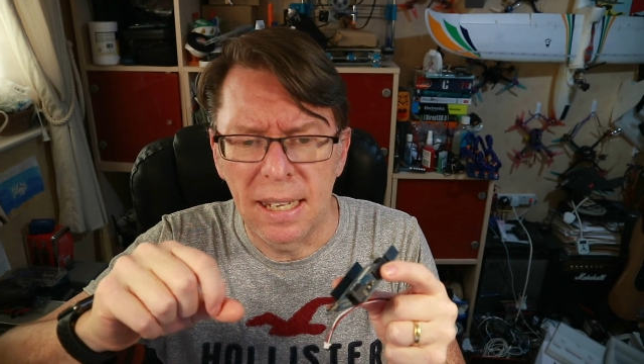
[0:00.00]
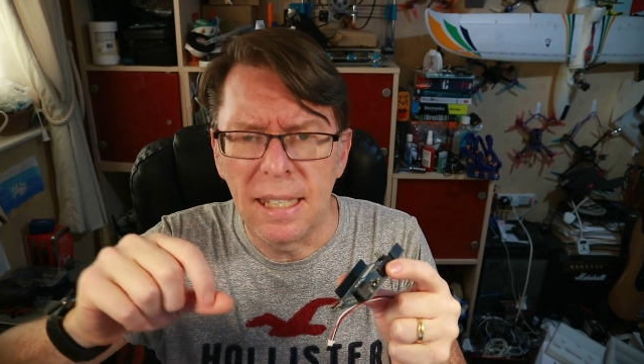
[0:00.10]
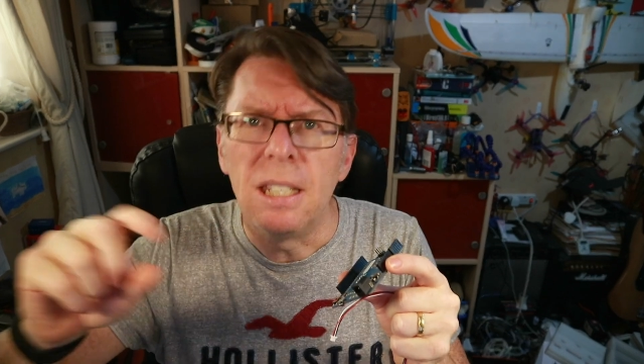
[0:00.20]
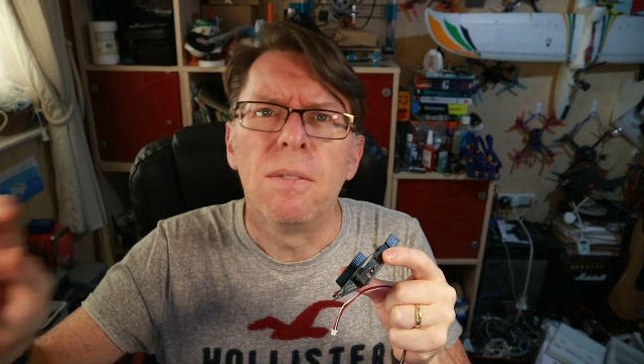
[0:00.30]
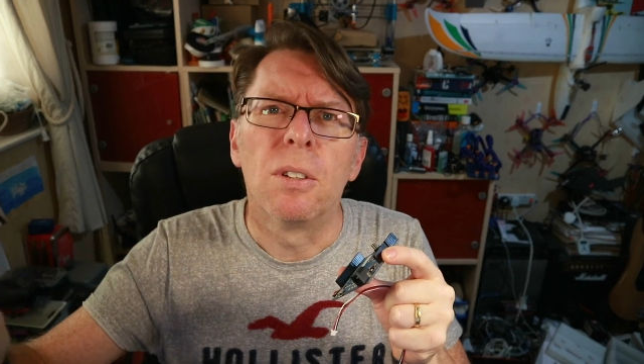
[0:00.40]
and
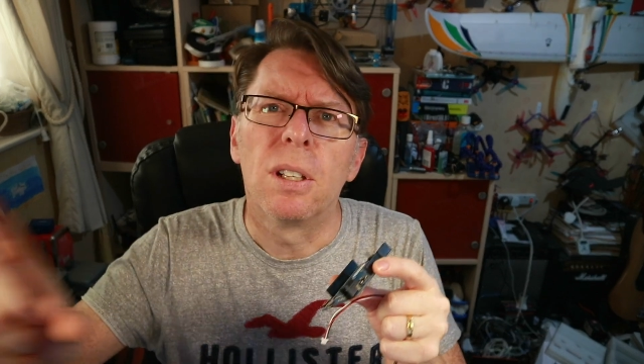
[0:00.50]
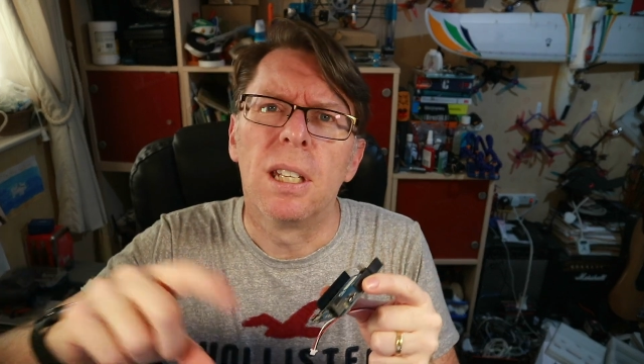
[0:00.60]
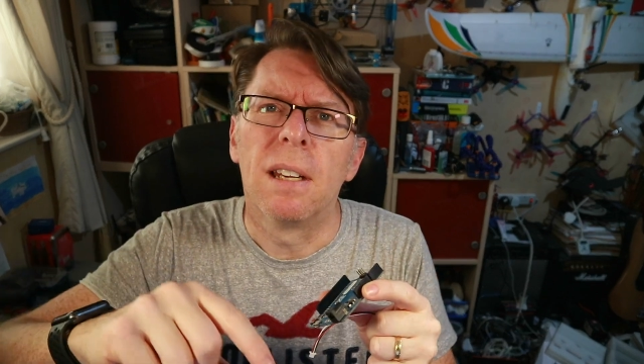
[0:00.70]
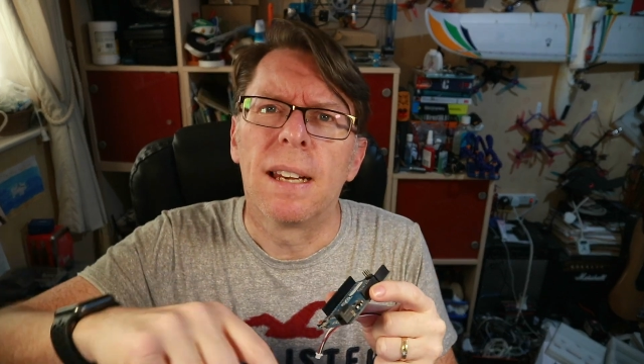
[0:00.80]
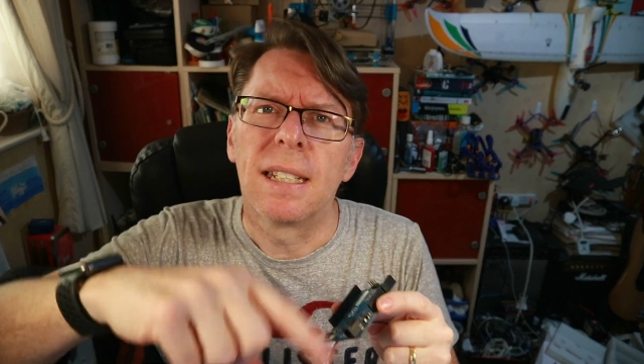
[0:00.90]
then you've got to
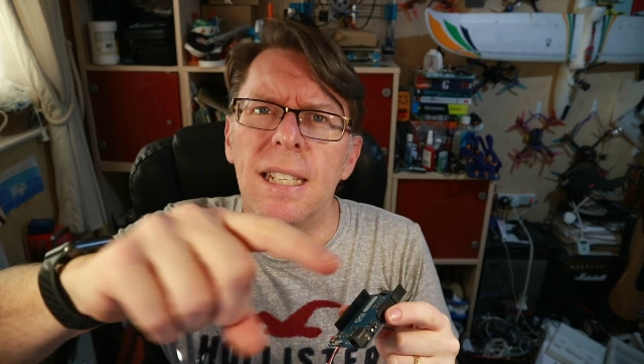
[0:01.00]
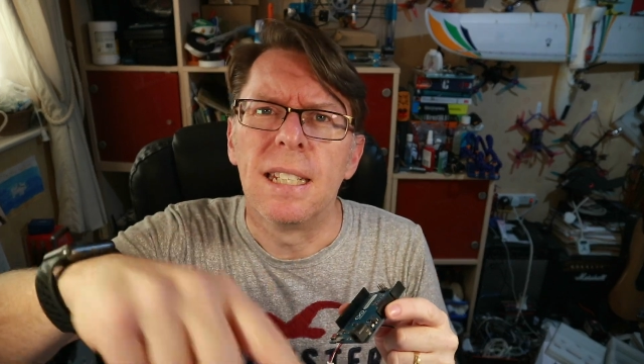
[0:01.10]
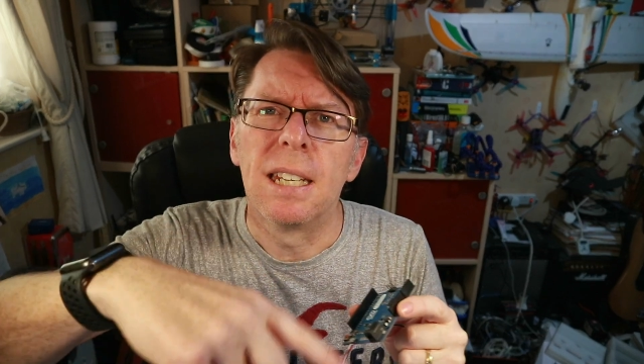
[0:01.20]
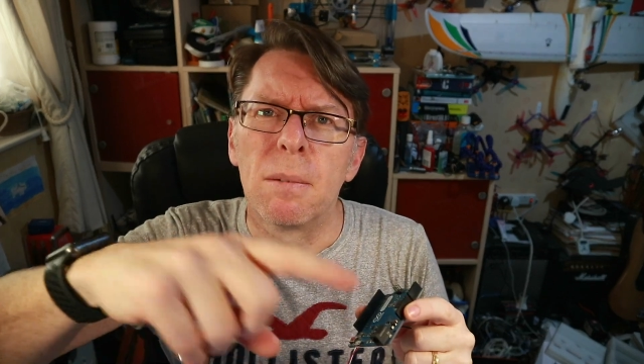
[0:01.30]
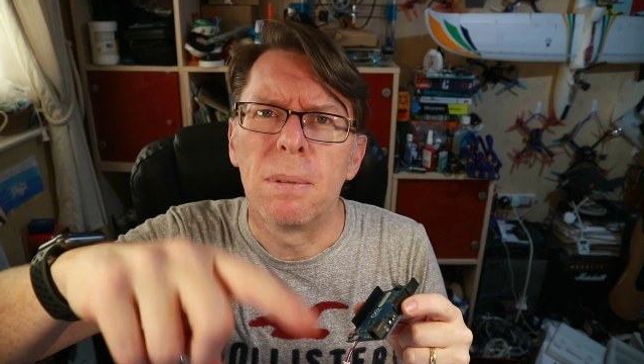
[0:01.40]
know how to
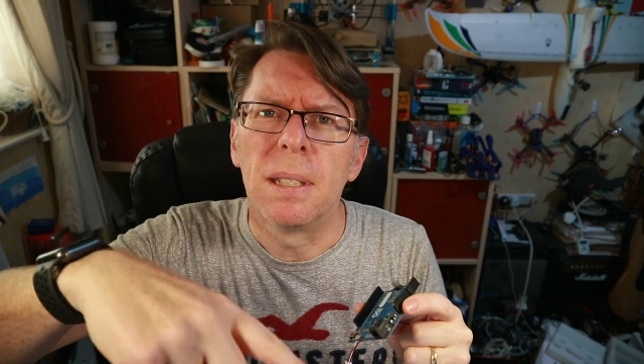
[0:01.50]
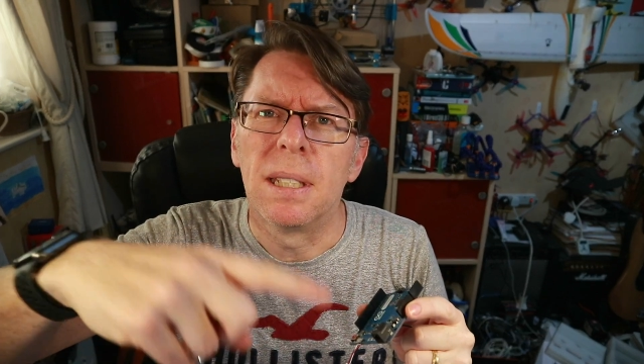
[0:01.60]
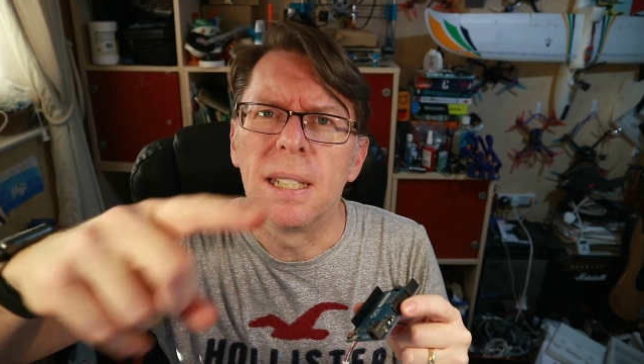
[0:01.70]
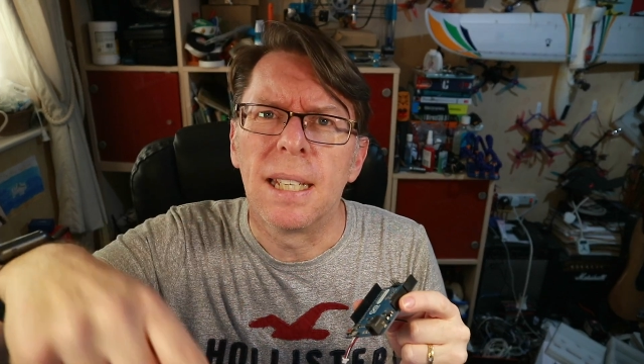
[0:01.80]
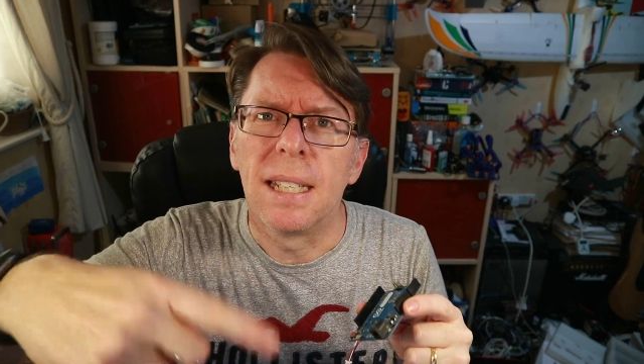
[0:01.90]
interpret
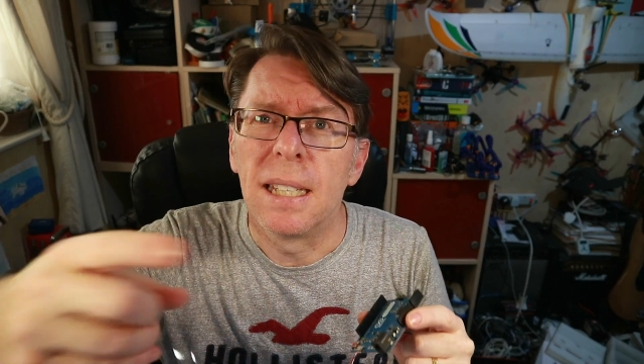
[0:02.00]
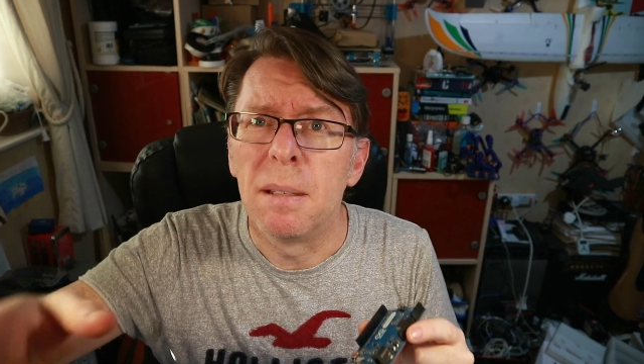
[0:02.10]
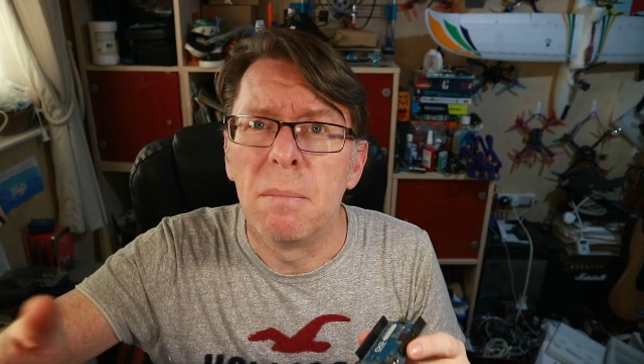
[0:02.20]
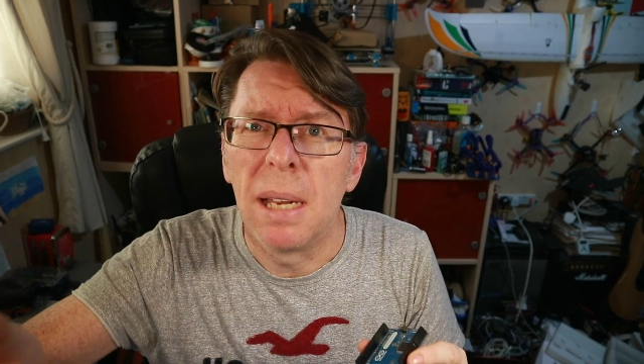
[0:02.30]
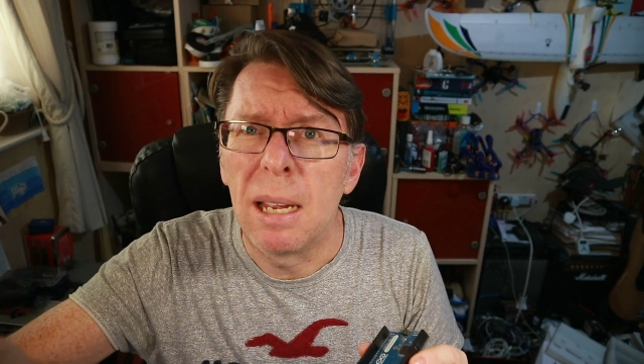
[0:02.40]
the data
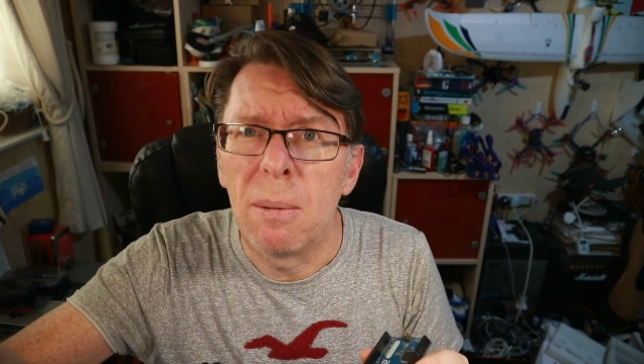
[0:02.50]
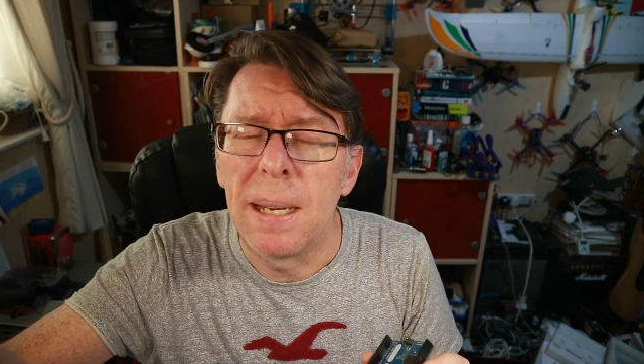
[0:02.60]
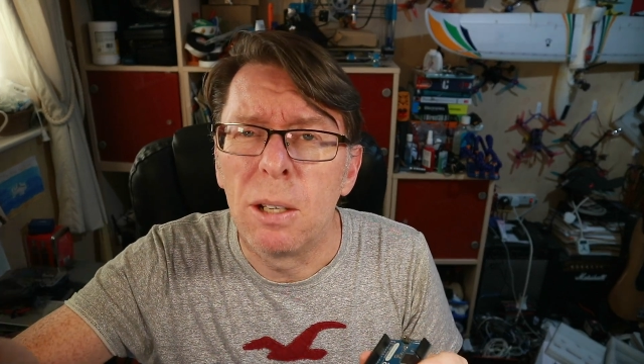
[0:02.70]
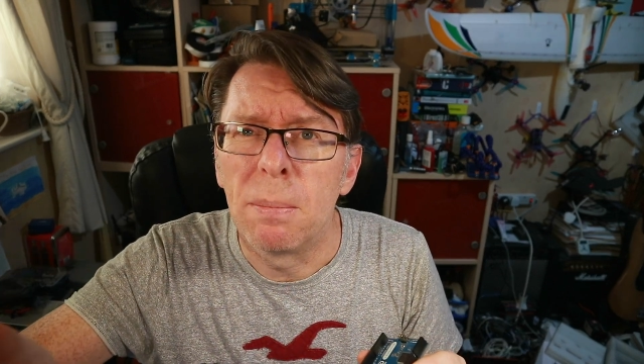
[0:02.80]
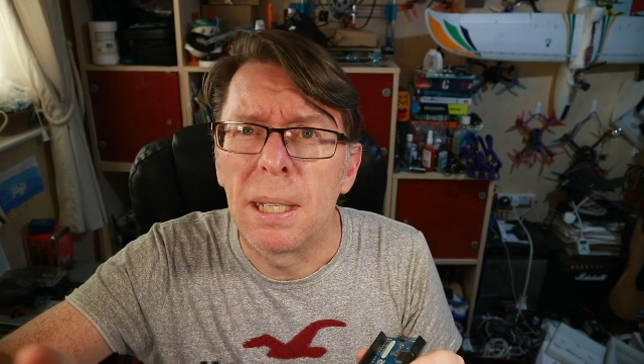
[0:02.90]
that may or may
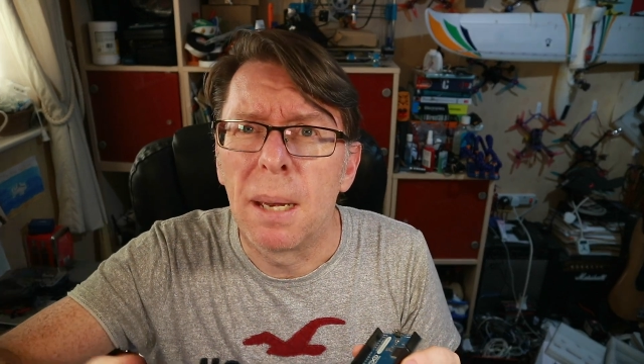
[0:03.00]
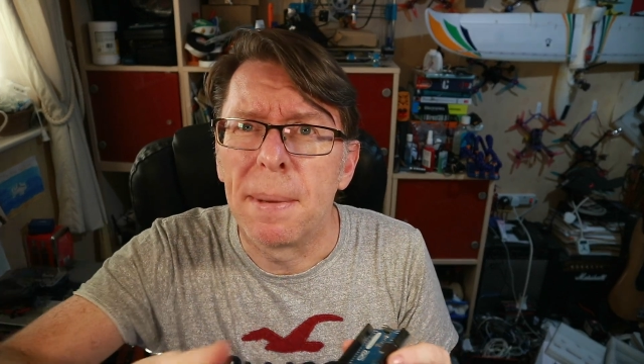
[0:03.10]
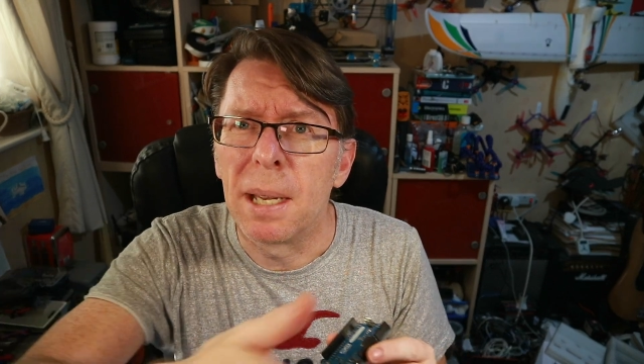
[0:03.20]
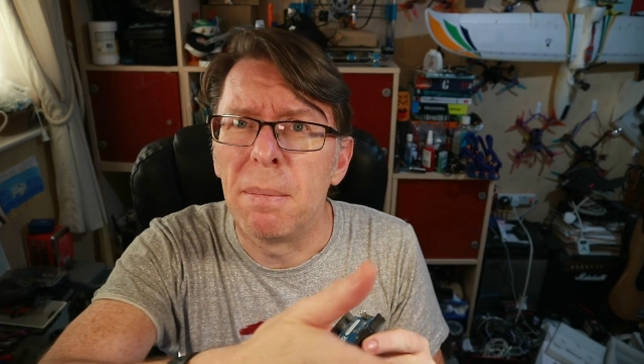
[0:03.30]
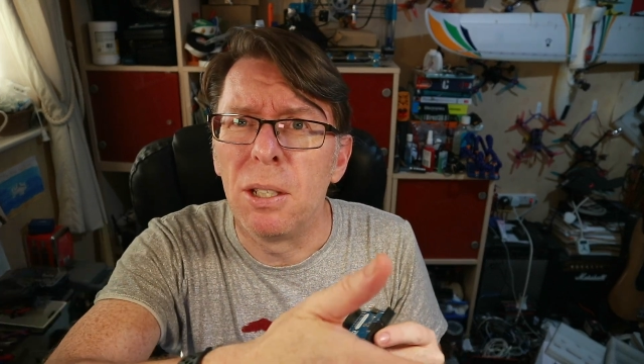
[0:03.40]
not be
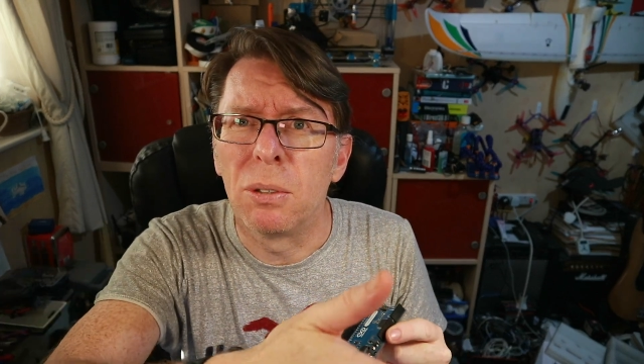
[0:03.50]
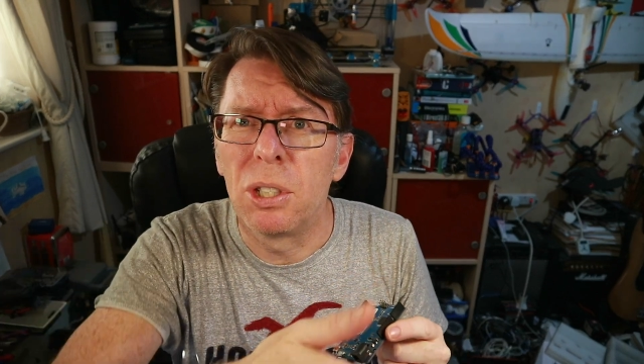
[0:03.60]
coming up in your